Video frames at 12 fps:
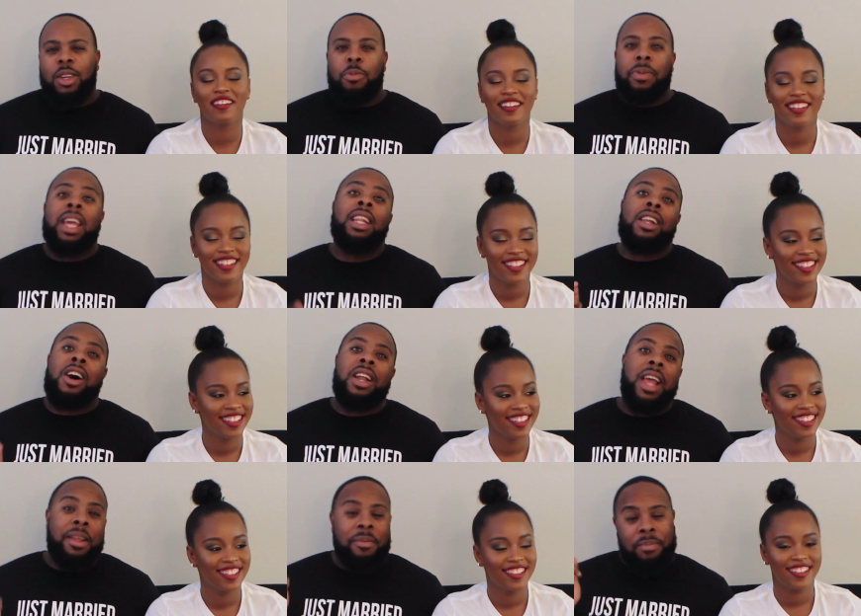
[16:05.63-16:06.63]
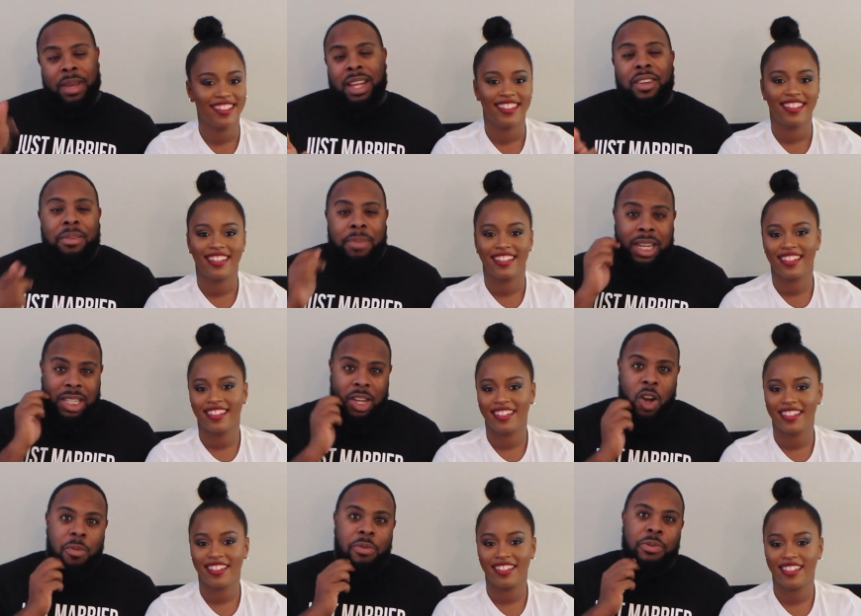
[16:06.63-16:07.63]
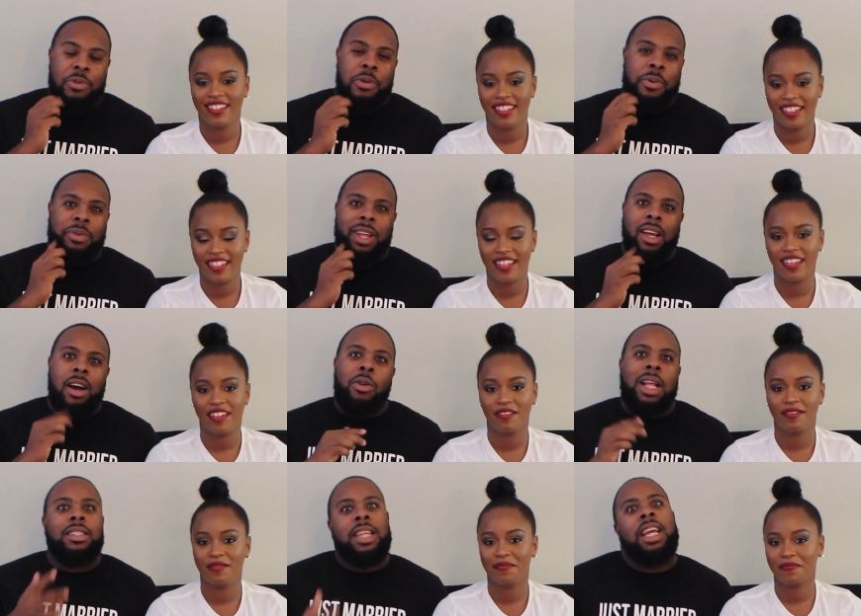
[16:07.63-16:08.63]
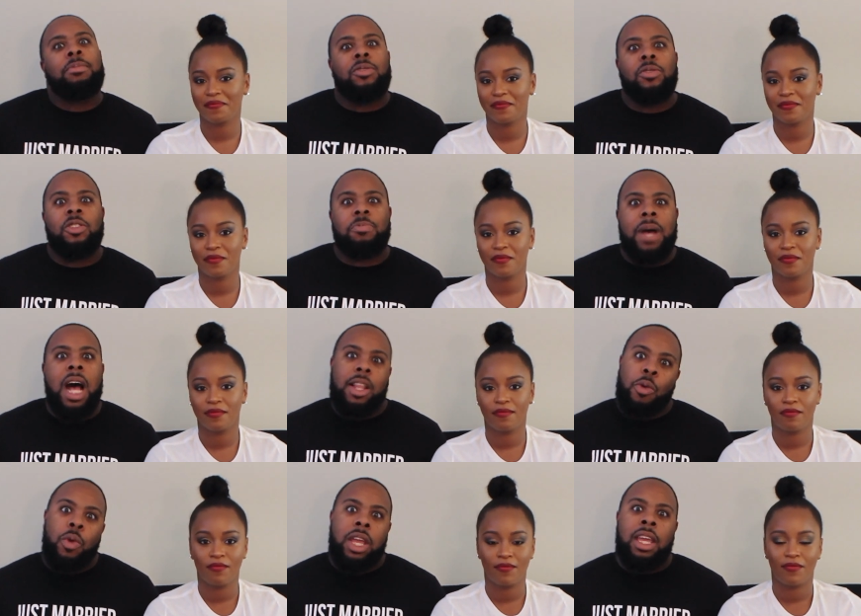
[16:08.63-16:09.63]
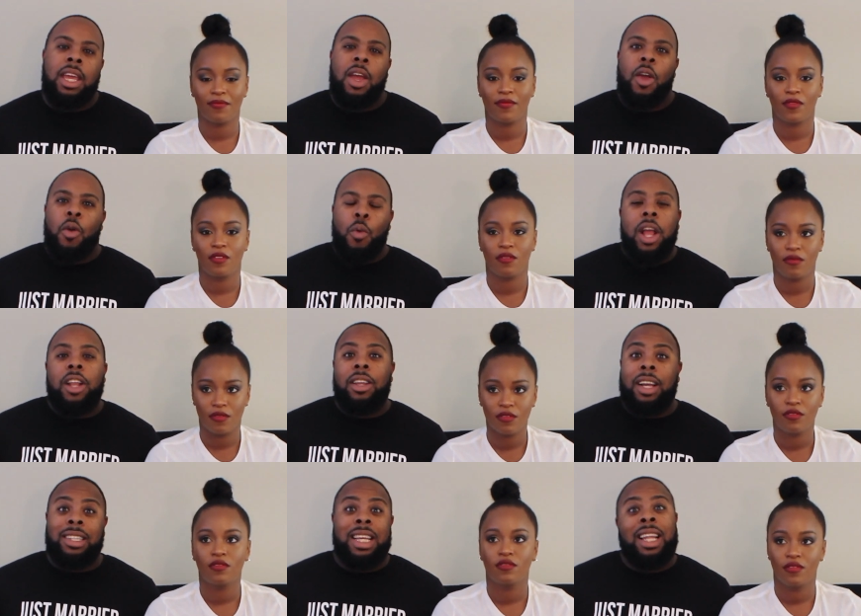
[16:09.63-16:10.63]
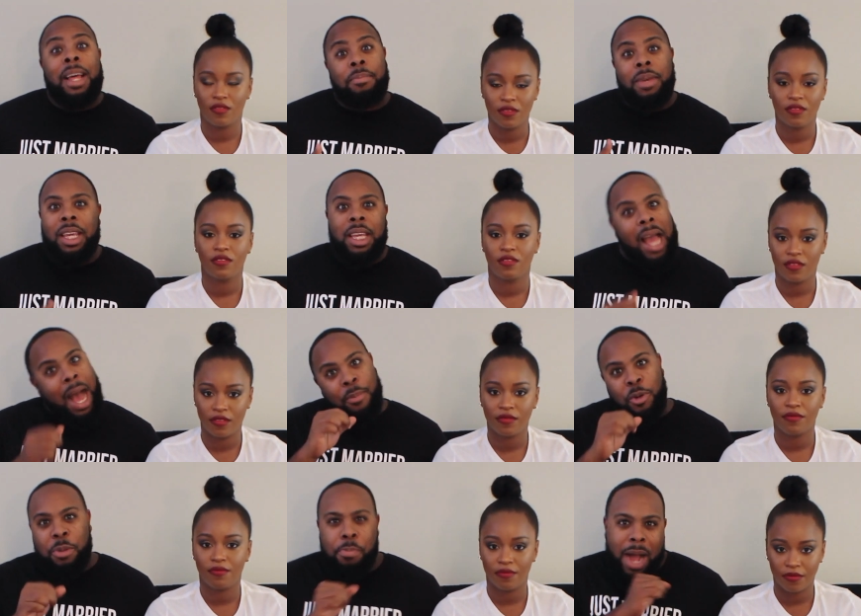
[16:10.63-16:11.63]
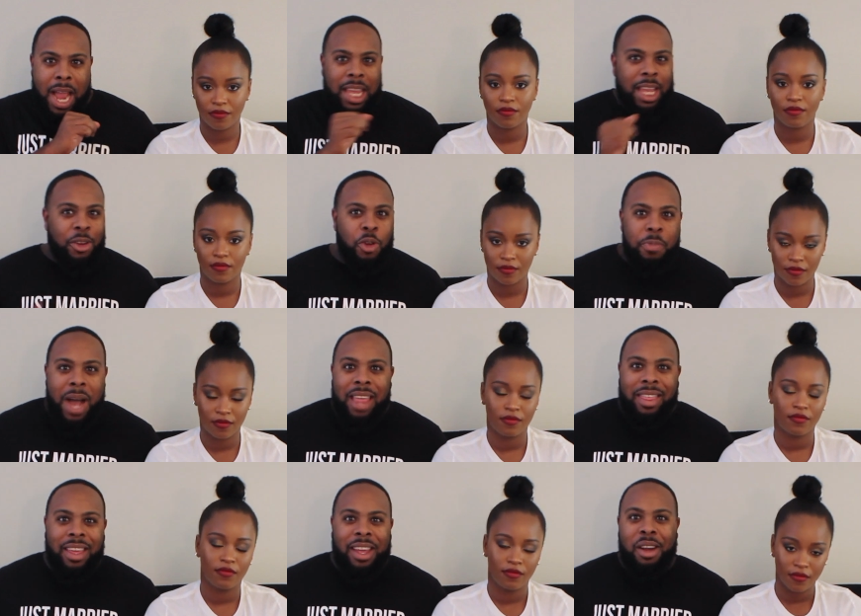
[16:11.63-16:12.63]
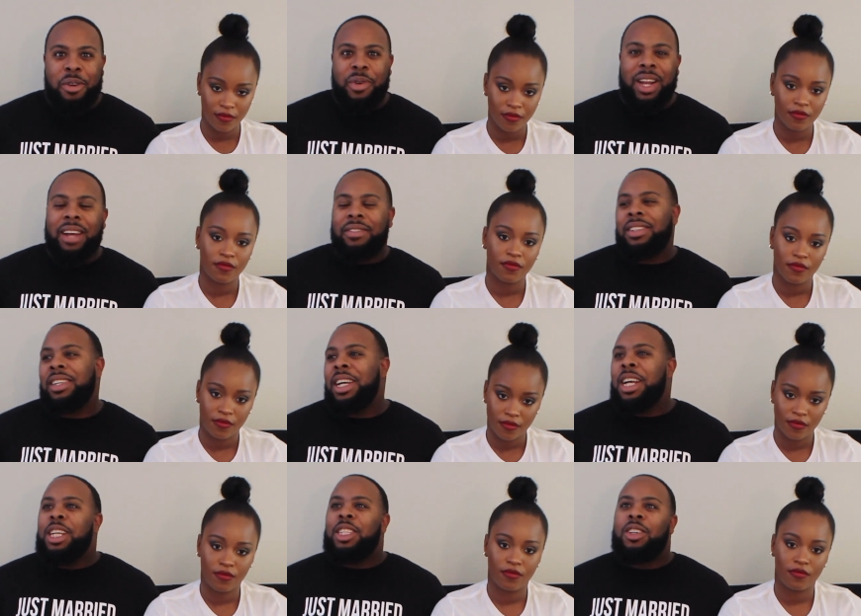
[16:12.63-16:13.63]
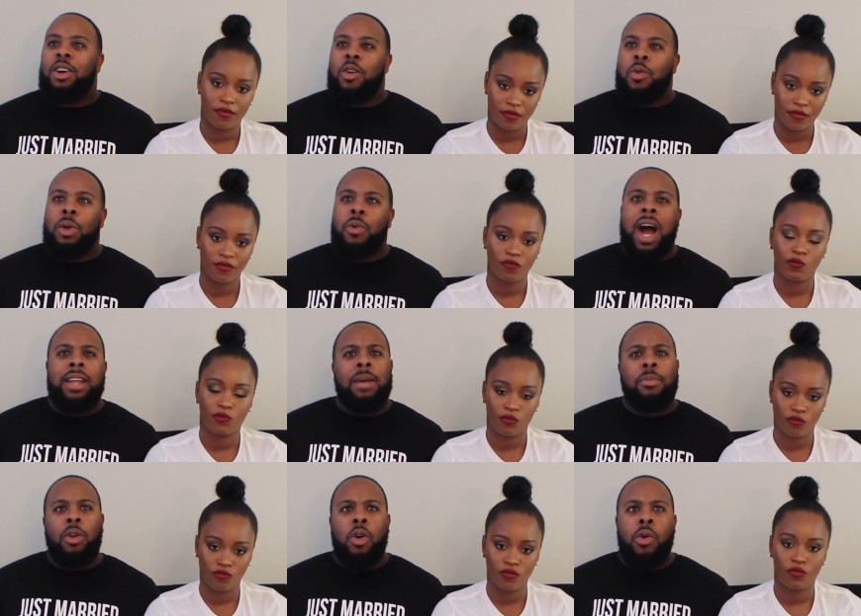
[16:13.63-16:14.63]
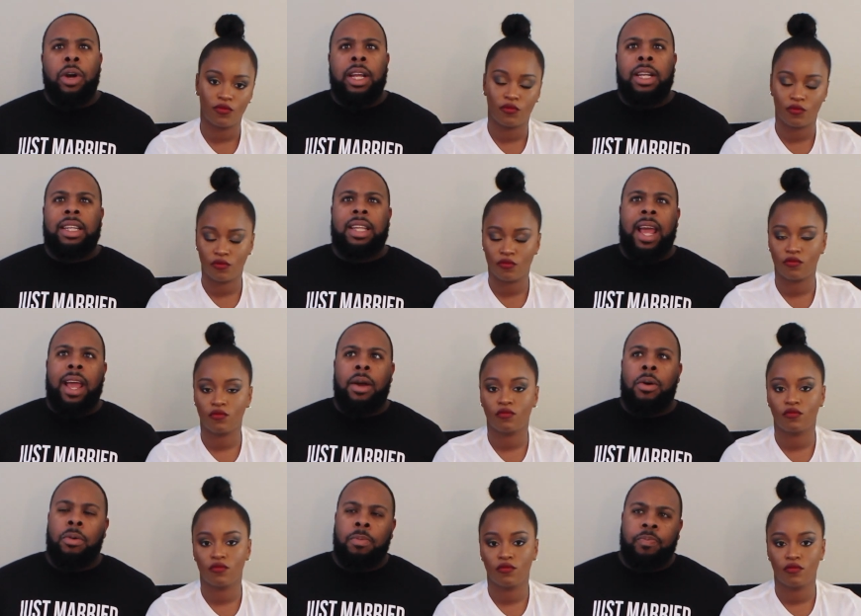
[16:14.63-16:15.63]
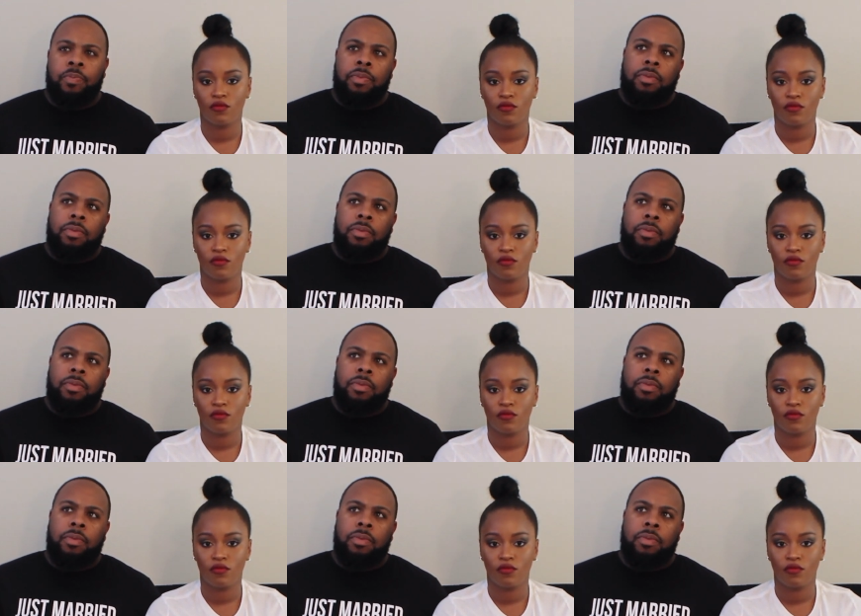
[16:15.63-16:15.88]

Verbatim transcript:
Speaker 1: so me and Lon had been to Mexico before. We was like, yeah. oh, let's take them to a spot that we went because they let me hop on the mic and do my thing or whatever. So we wind up going down